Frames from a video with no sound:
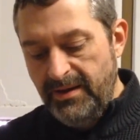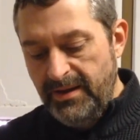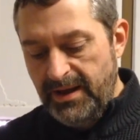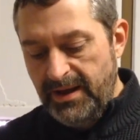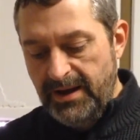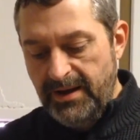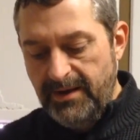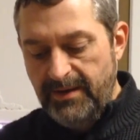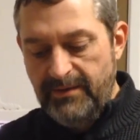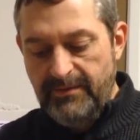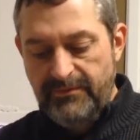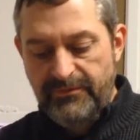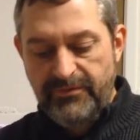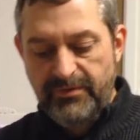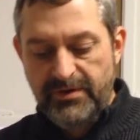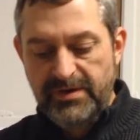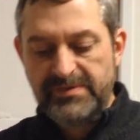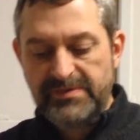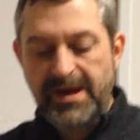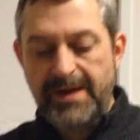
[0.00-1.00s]
Uh,
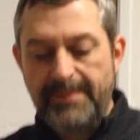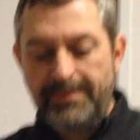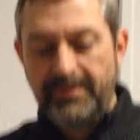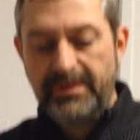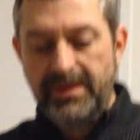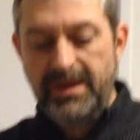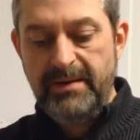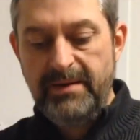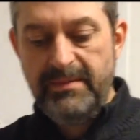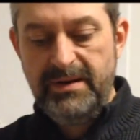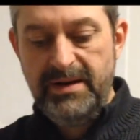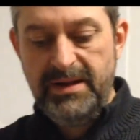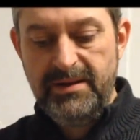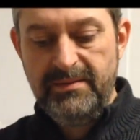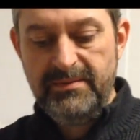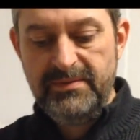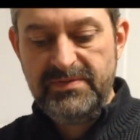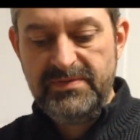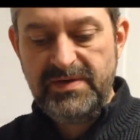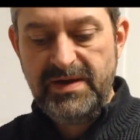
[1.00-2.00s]
for example, the
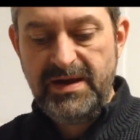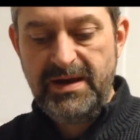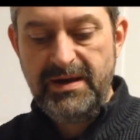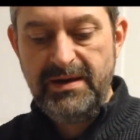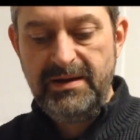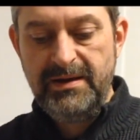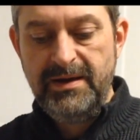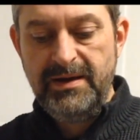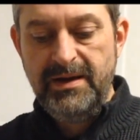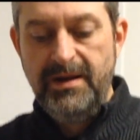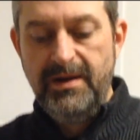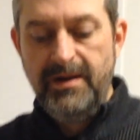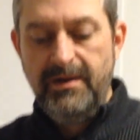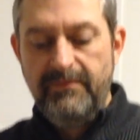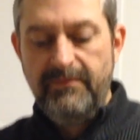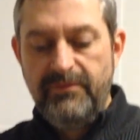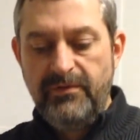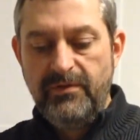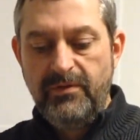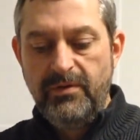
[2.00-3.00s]
M&Ms say
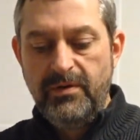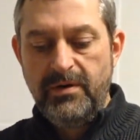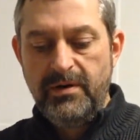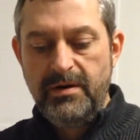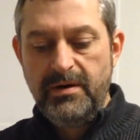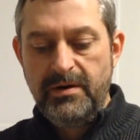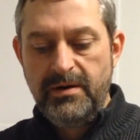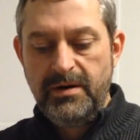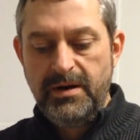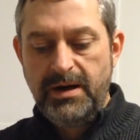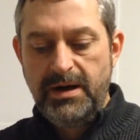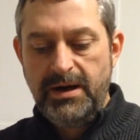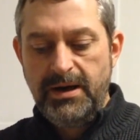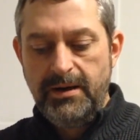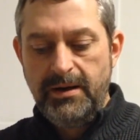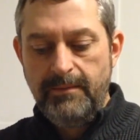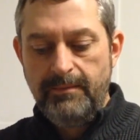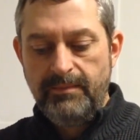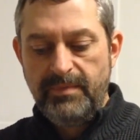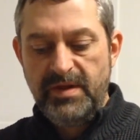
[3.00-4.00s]
for
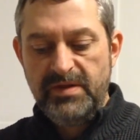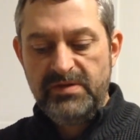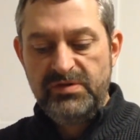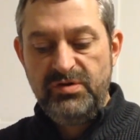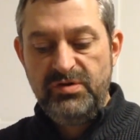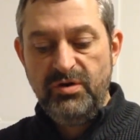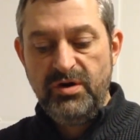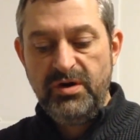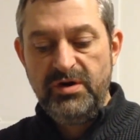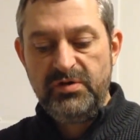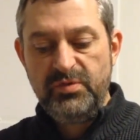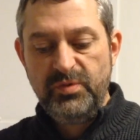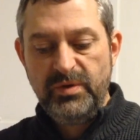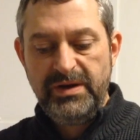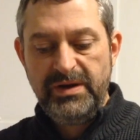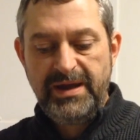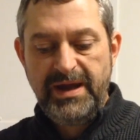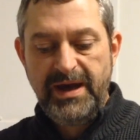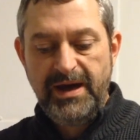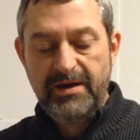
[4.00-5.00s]
um, it's
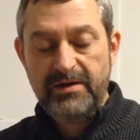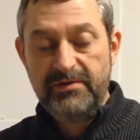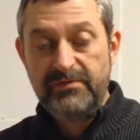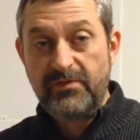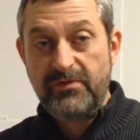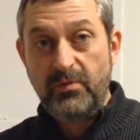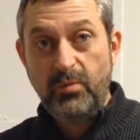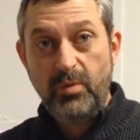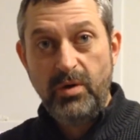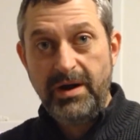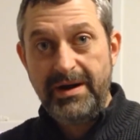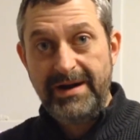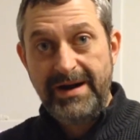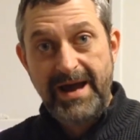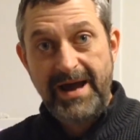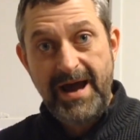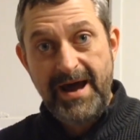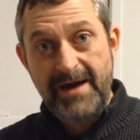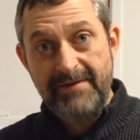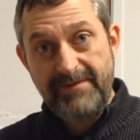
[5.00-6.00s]
220 calories for one and a
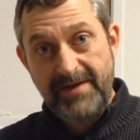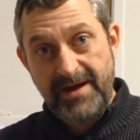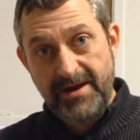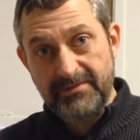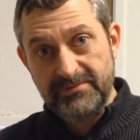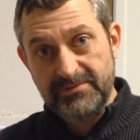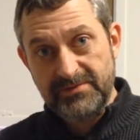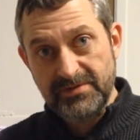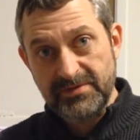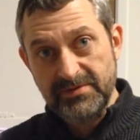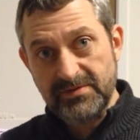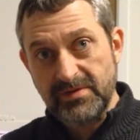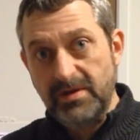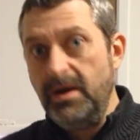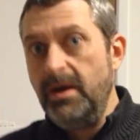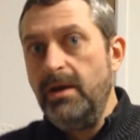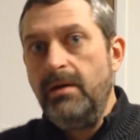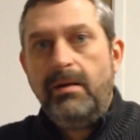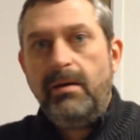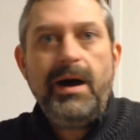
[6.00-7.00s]
half ounces.
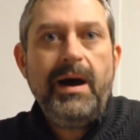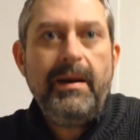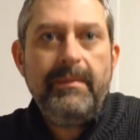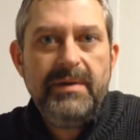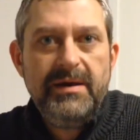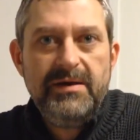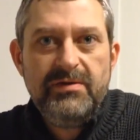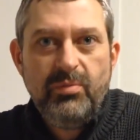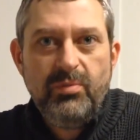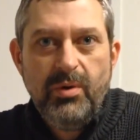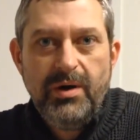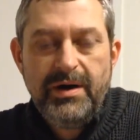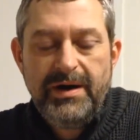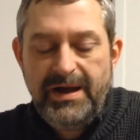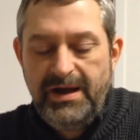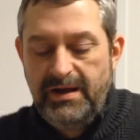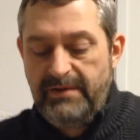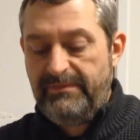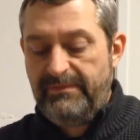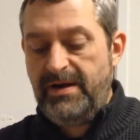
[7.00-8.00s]
I made one and
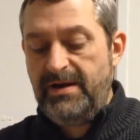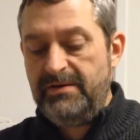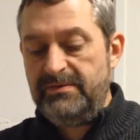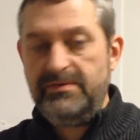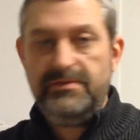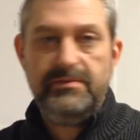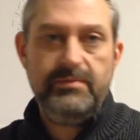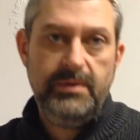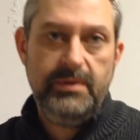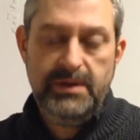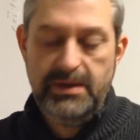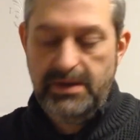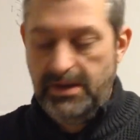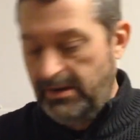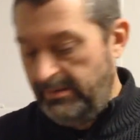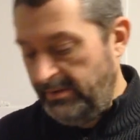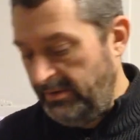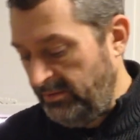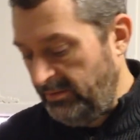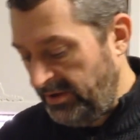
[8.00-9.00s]
a half ounces. We didn't know
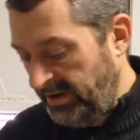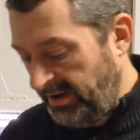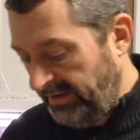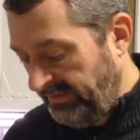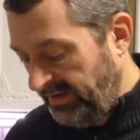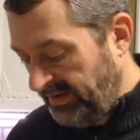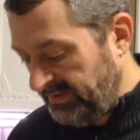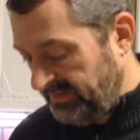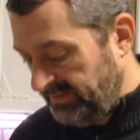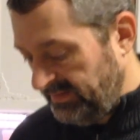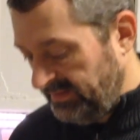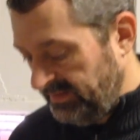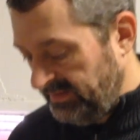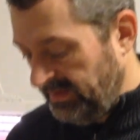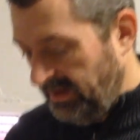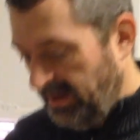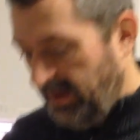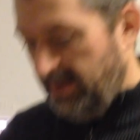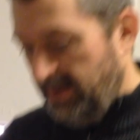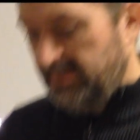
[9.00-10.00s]
how many one and a half ounces
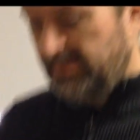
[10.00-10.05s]
is.